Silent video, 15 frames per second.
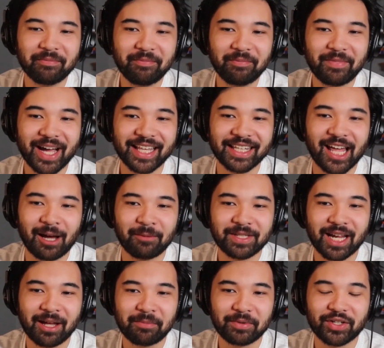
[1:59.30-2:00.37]
my
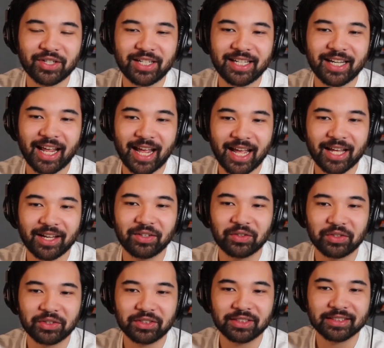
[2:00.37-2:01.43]
laptop couldn't
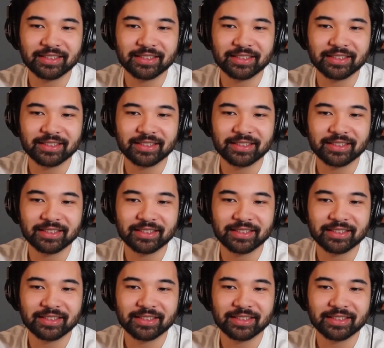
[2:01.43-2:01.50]
handle